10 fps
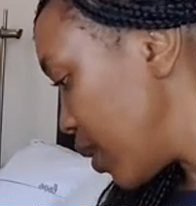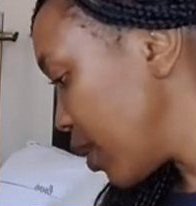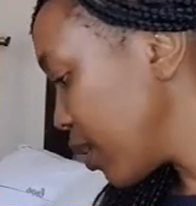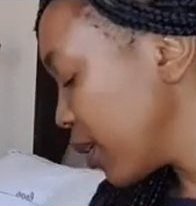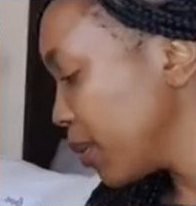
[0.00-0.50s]

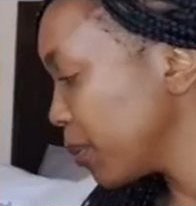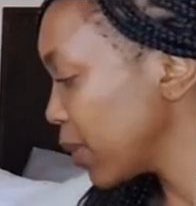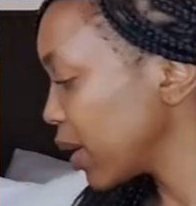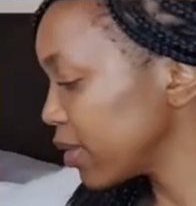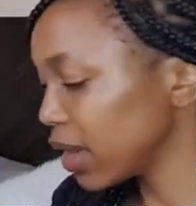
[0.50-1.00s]

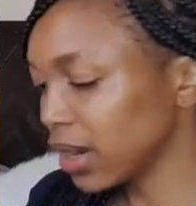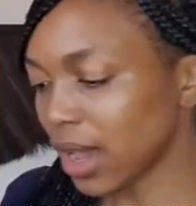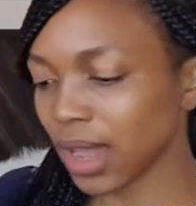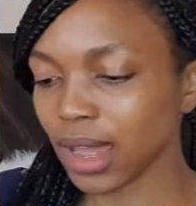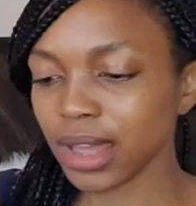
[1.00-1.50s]
And then
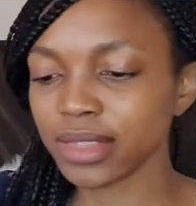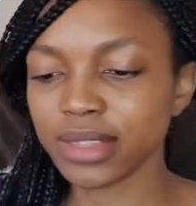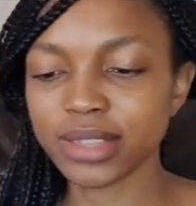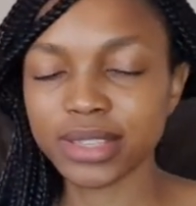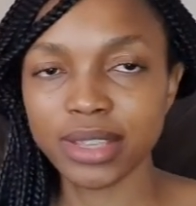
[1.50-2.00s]
I had
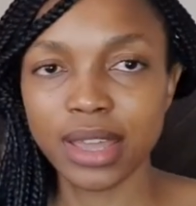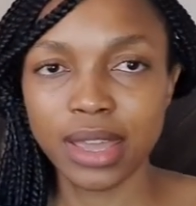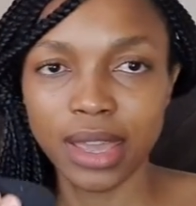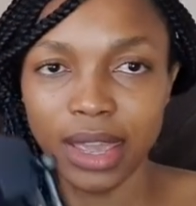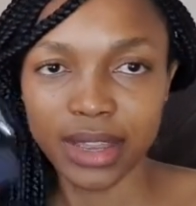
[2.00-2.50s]
this
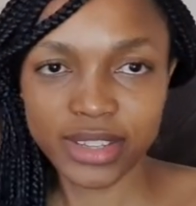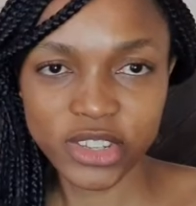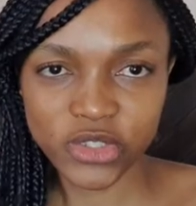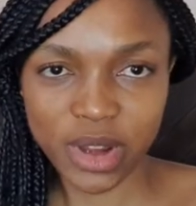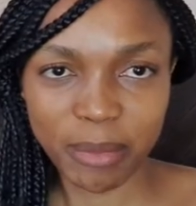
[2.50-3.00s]
head
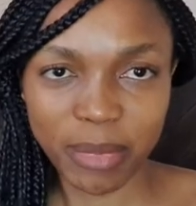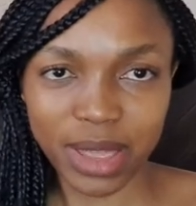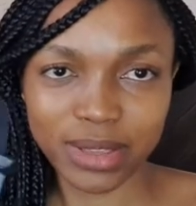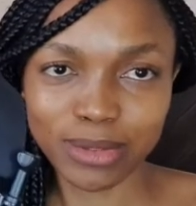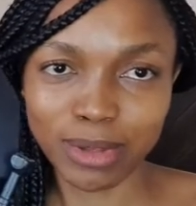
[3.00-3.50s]
strap
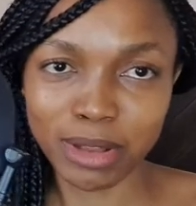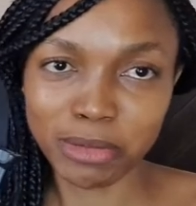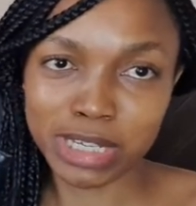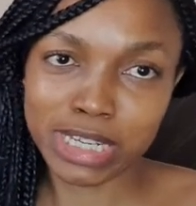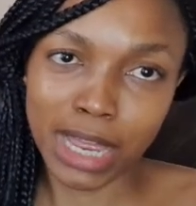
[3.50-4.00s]
as well,
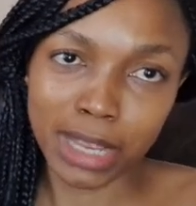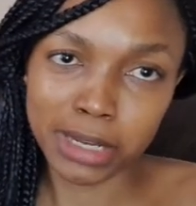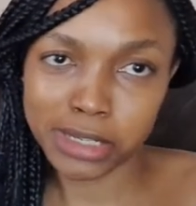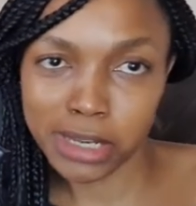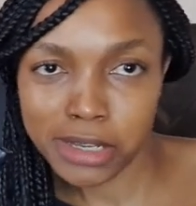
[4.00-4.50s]
which I
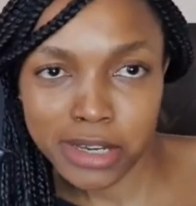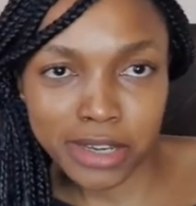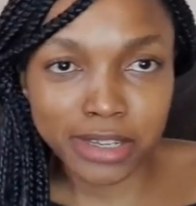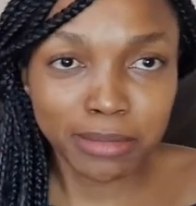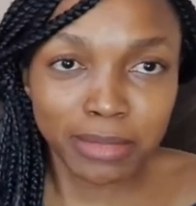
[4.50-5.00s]

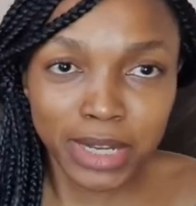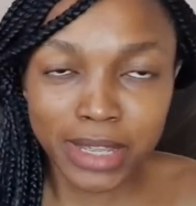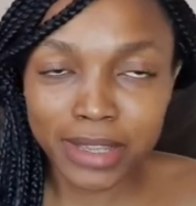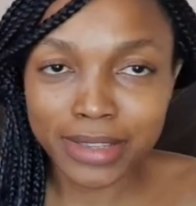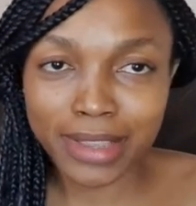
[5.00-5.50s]

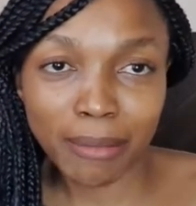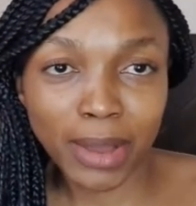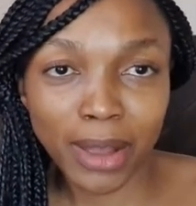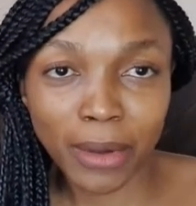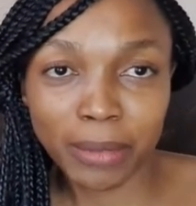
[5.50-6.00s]
interchangeably
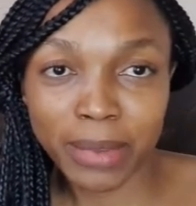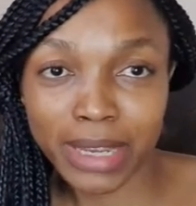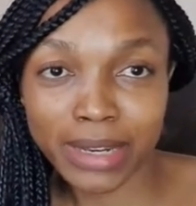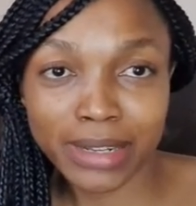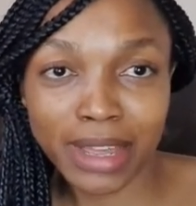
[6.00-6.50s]
somehow
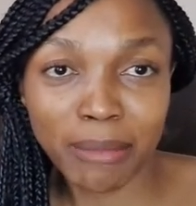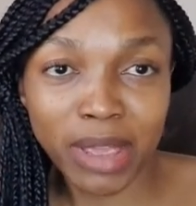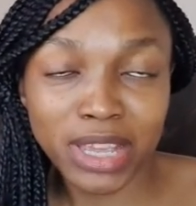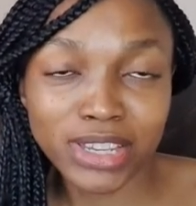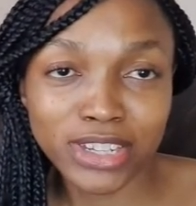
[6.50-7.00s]
made it a
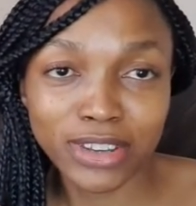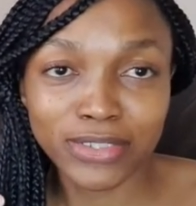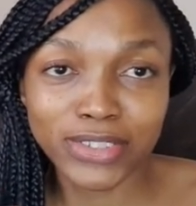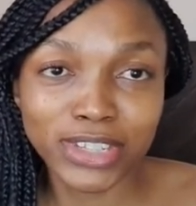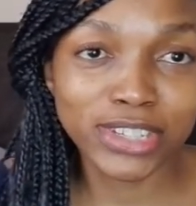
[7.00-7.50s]

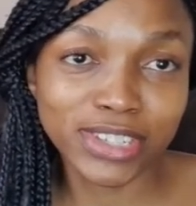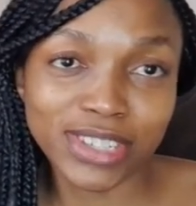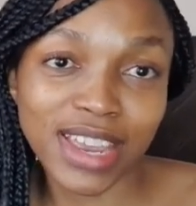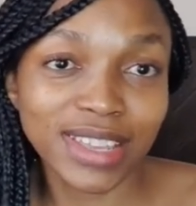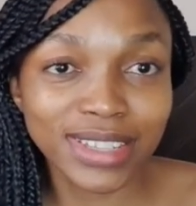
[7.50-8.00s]
makeshift
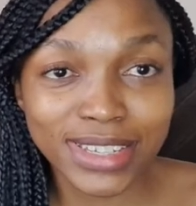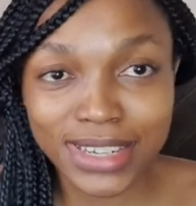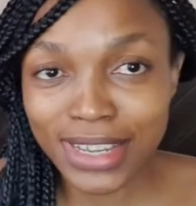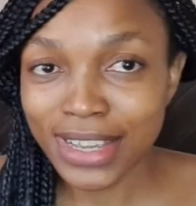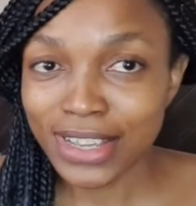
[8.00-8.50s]
chest
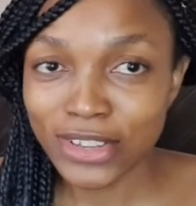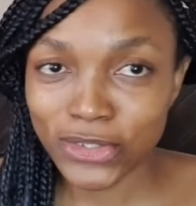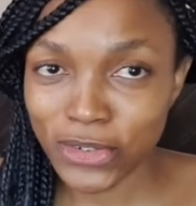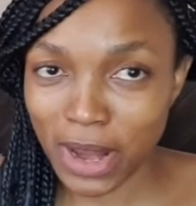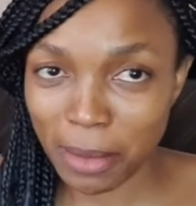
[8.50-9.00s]

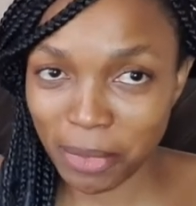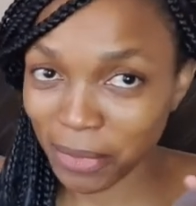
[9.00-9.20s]
strap.